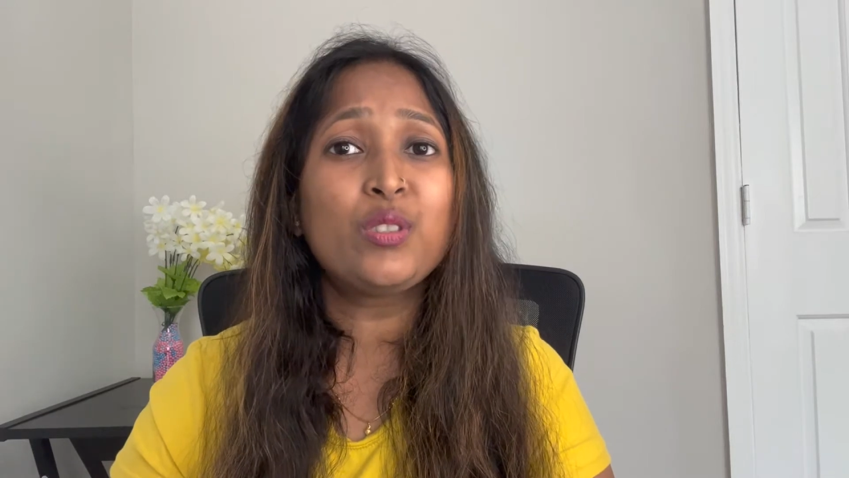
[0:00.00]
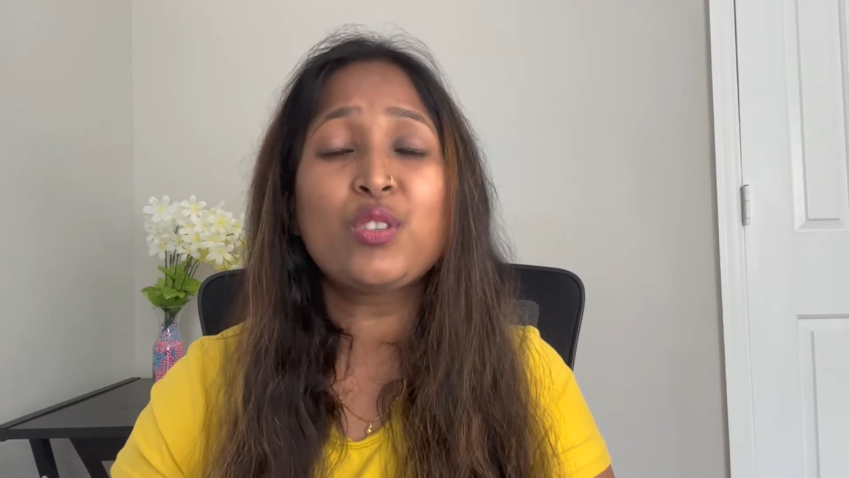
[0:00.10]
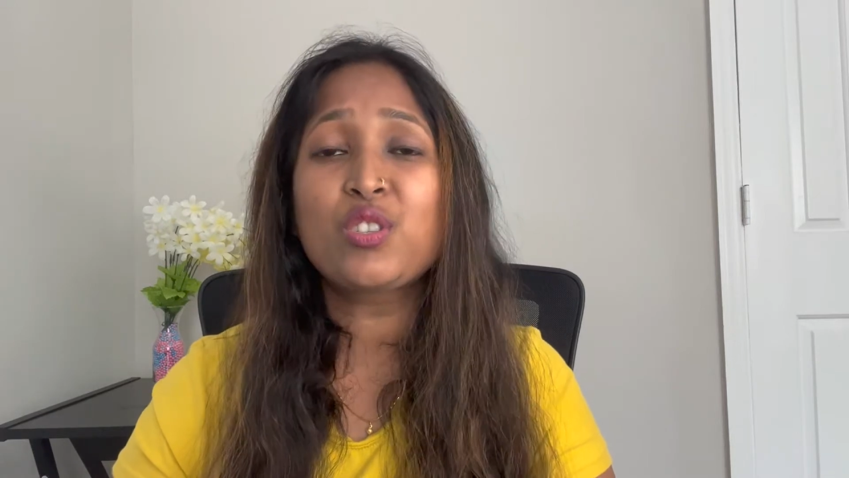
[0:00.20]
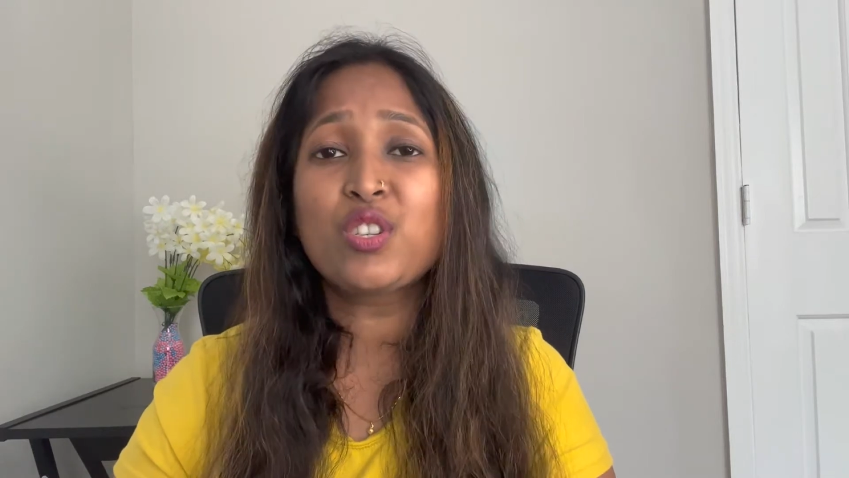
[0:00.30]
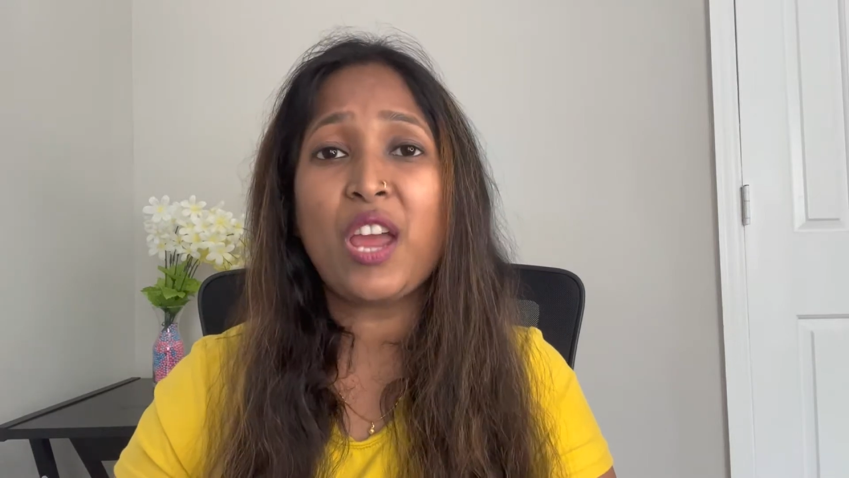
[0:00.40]

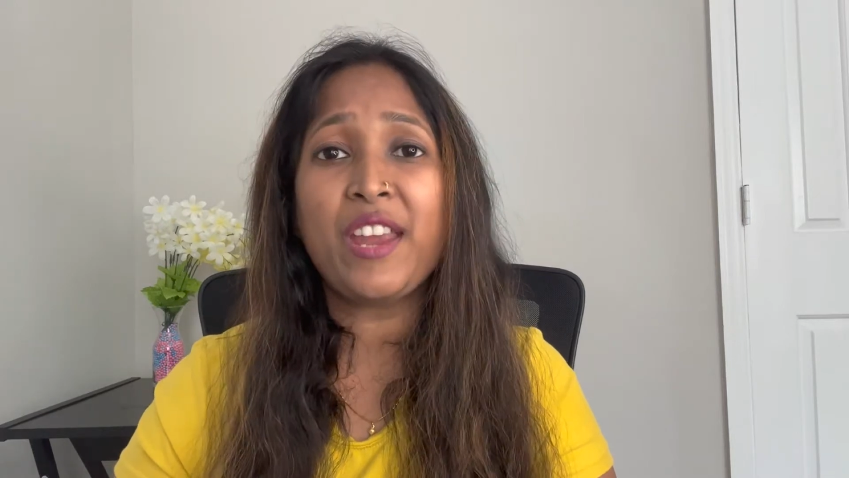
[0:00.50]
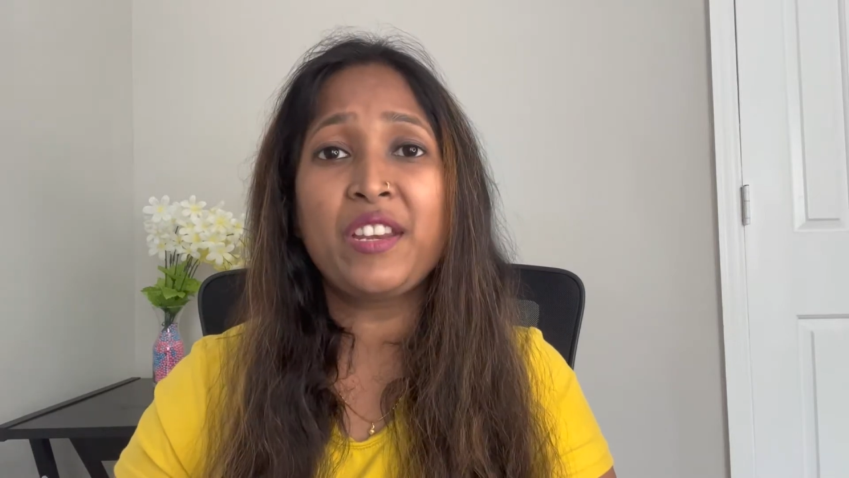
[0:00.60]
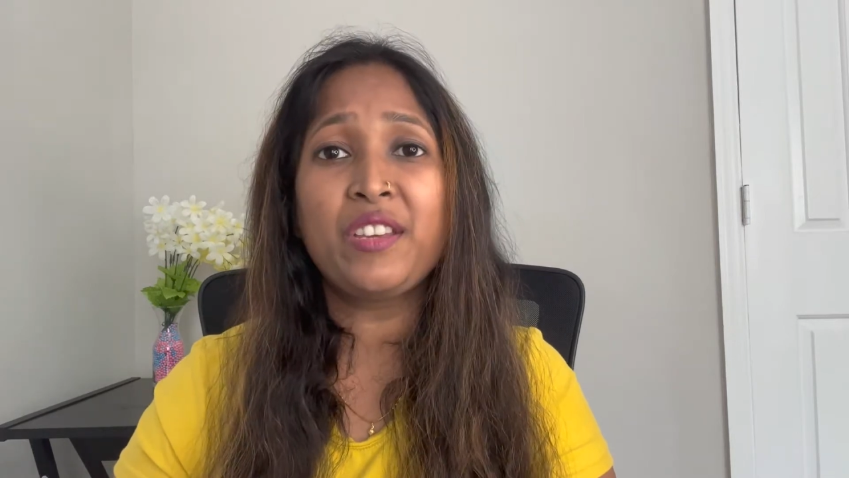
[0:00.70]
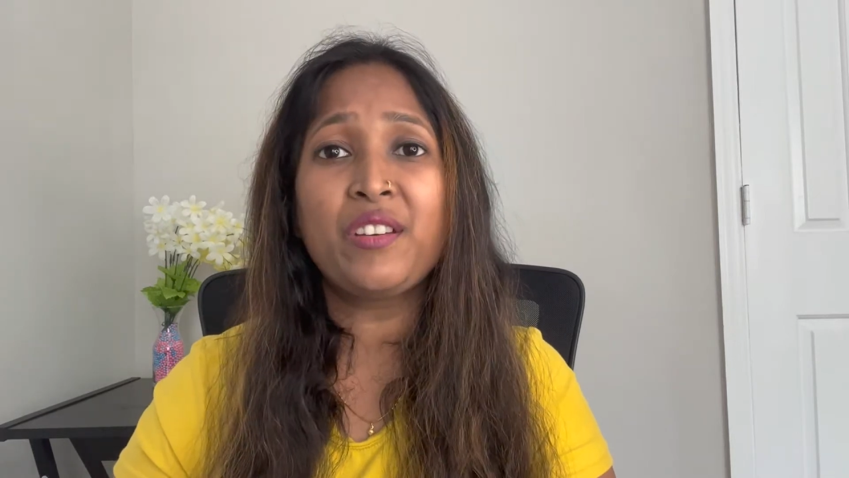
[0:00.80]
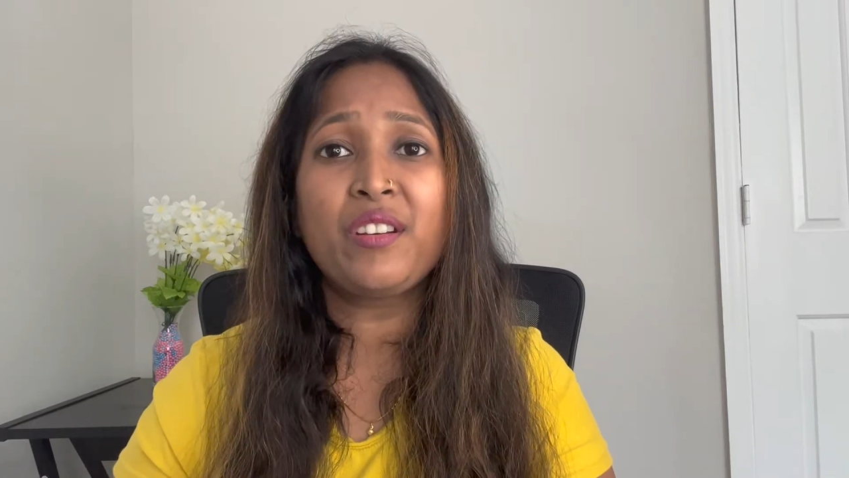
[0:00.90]

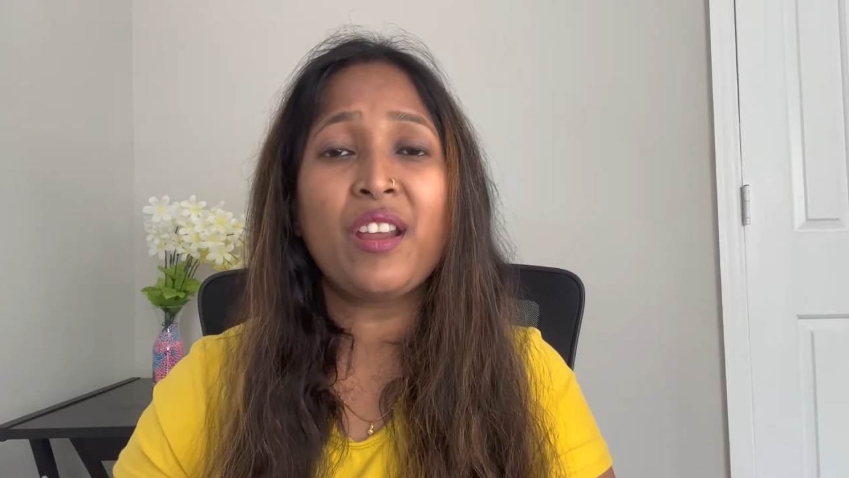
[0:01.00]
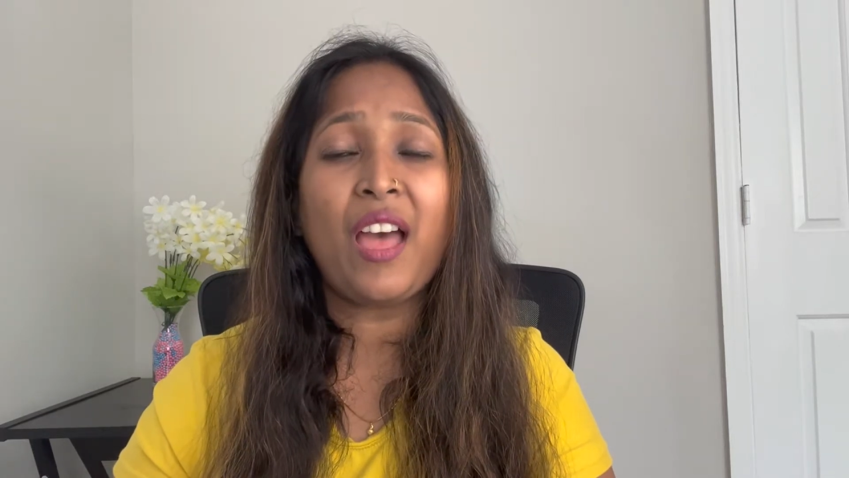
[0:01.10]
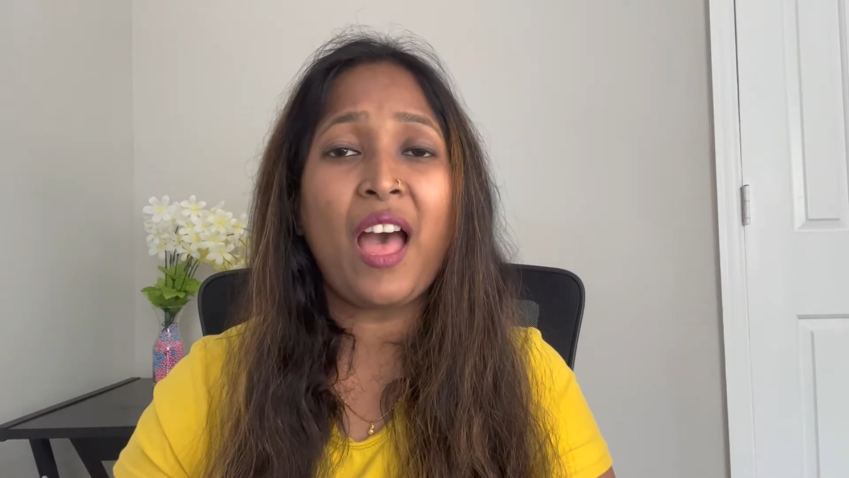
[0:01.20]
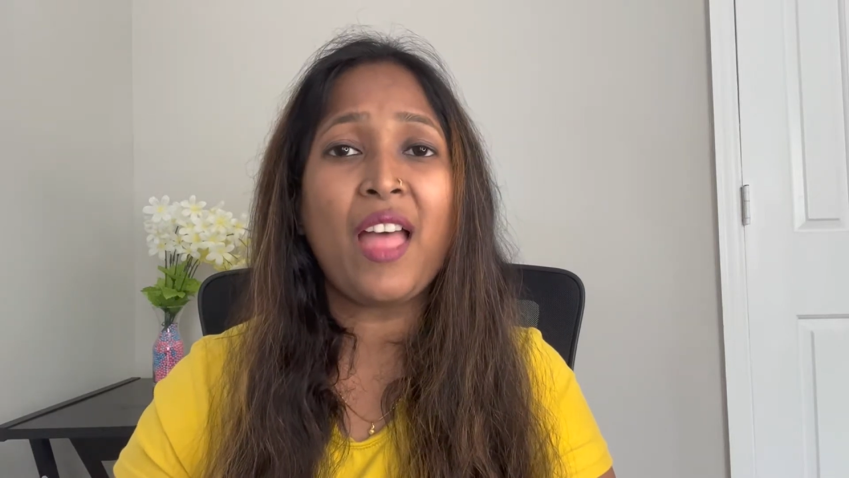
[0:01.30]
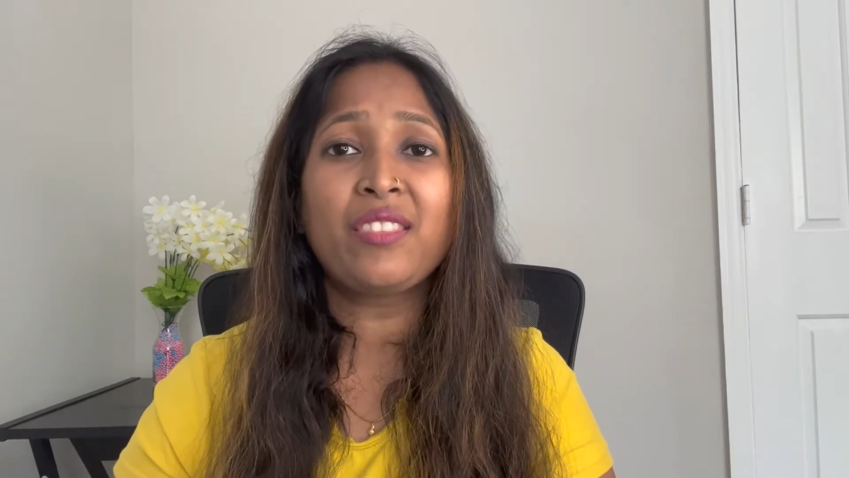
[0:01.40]
shinier
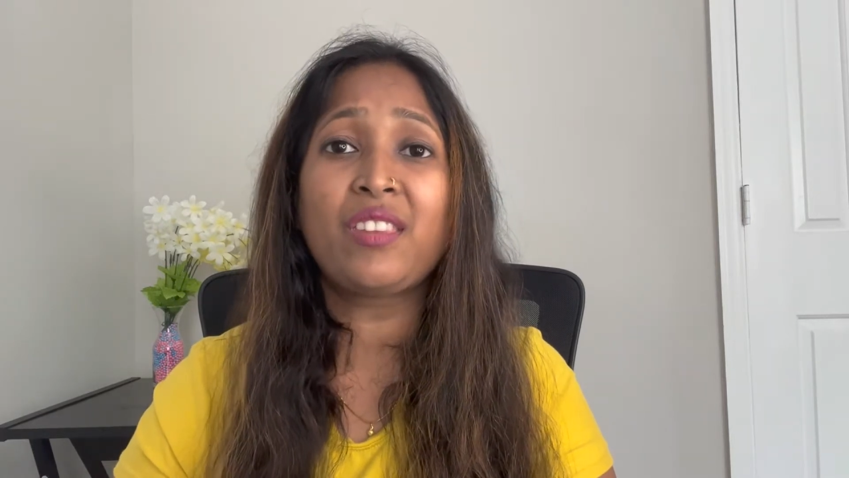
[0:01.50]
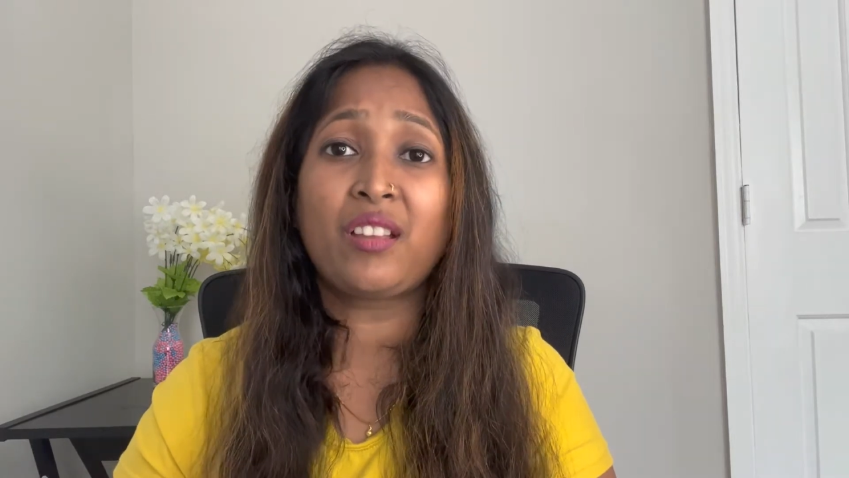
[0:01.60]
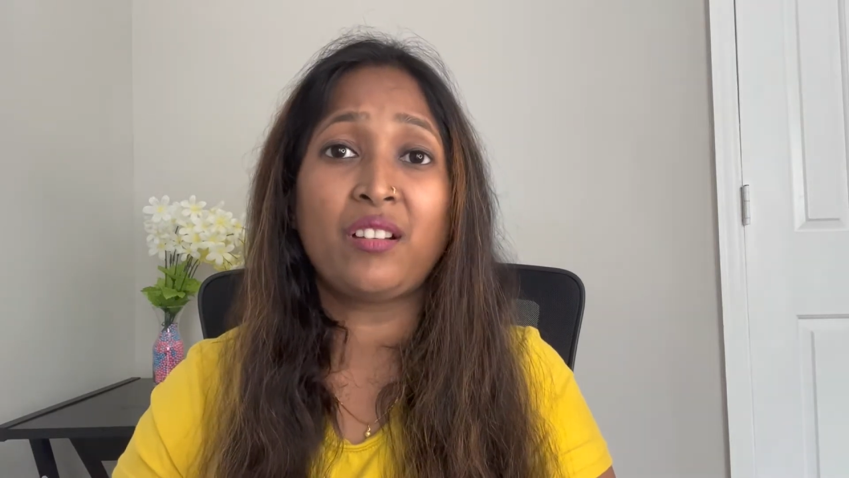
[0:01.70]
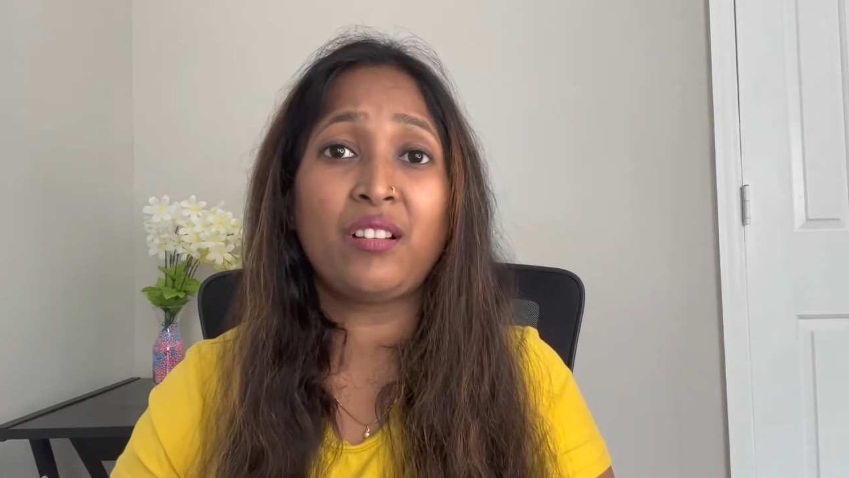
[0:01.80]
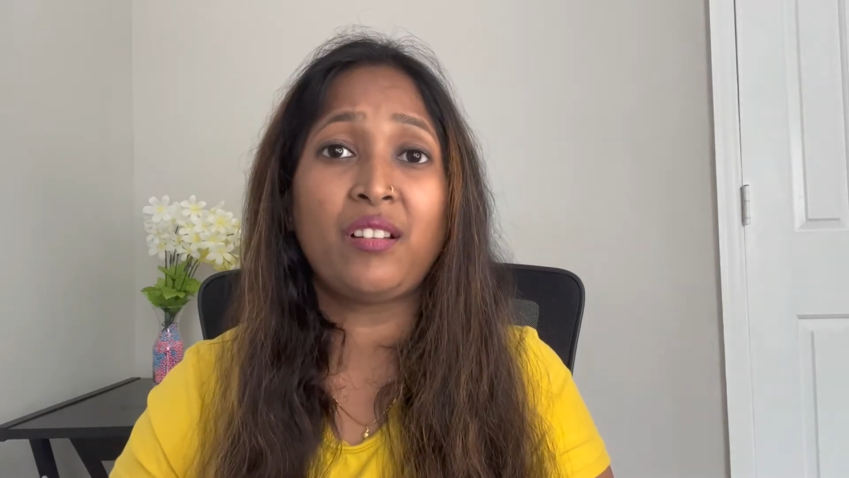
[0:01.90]
and
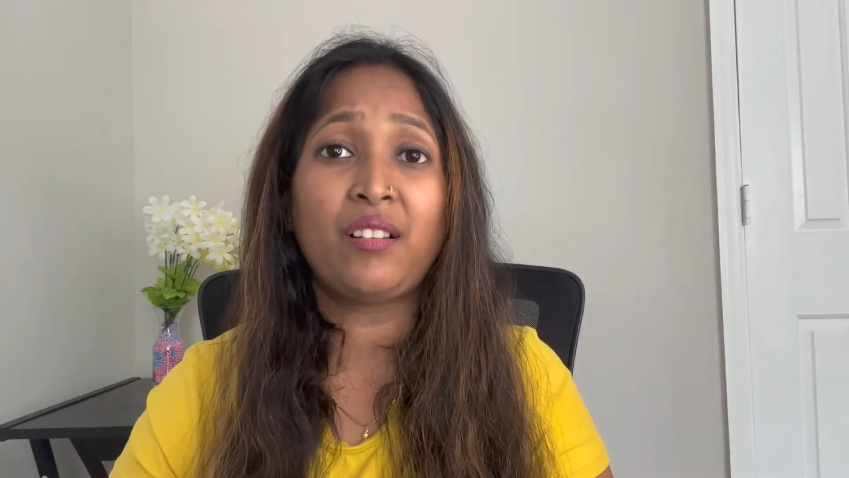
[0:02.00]
thicker.